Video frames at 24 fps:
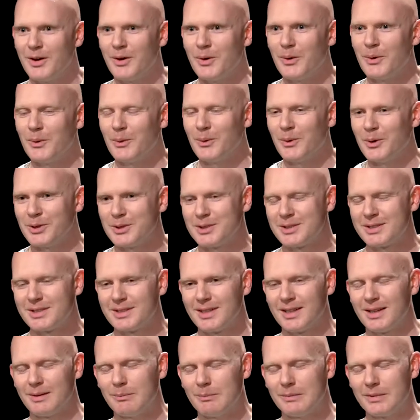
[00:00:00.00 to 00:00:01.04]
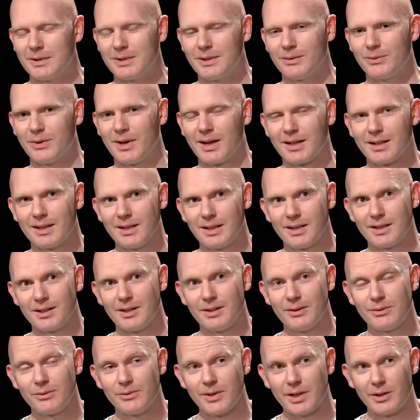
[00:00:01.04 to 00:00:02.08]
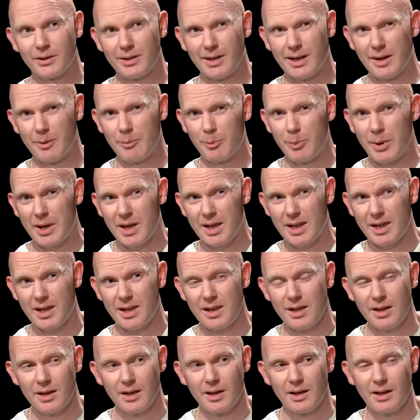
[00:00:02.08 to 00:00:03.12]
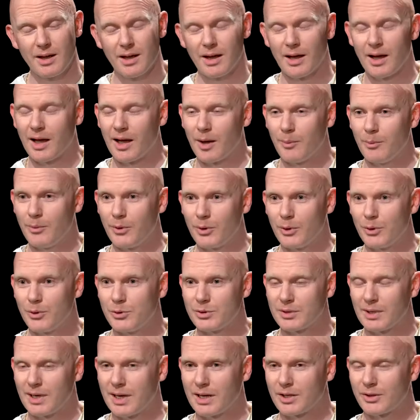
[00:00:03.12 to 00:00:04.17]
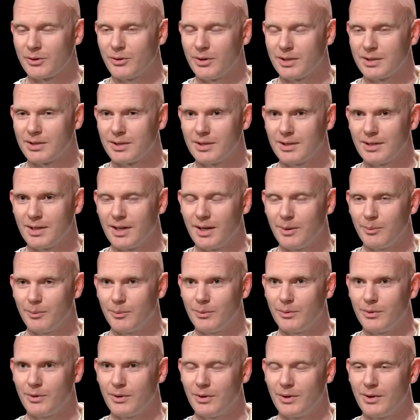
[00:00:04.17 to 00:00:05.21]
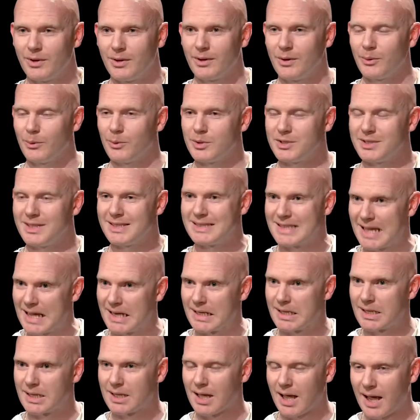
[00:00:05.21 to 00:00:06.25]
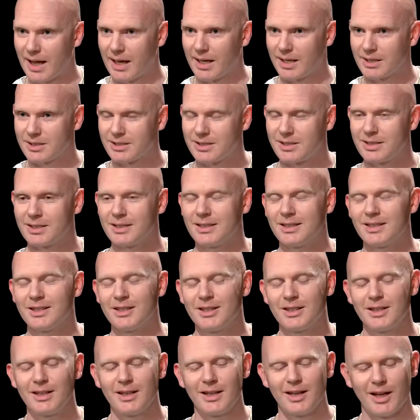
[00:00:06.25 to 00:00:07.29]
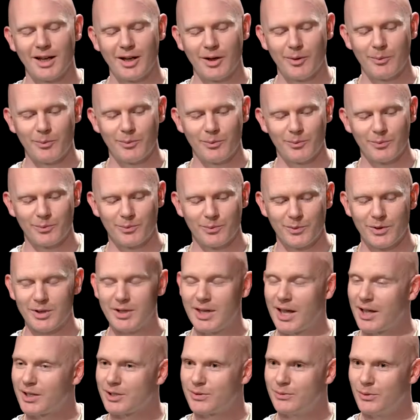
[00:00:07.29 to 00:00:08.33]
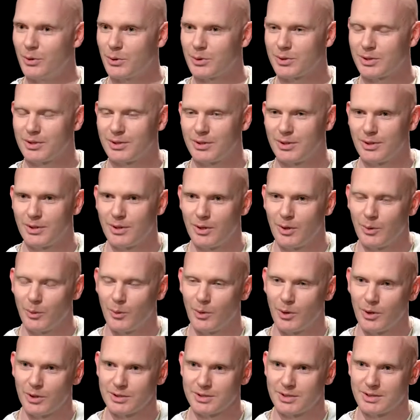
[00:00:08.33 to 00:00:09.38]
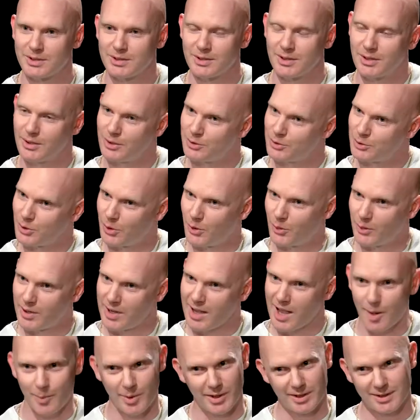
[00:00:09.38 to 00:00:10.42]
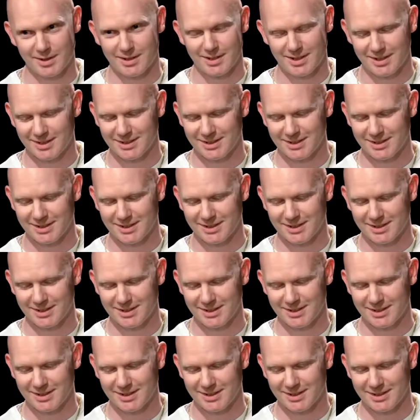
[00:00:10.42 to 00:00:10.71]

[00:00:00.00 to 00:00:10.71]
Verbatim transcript: was um, the fact that the federal M P um, whose electorate um, was the tenth highest um, yes vote was Tony Abbott.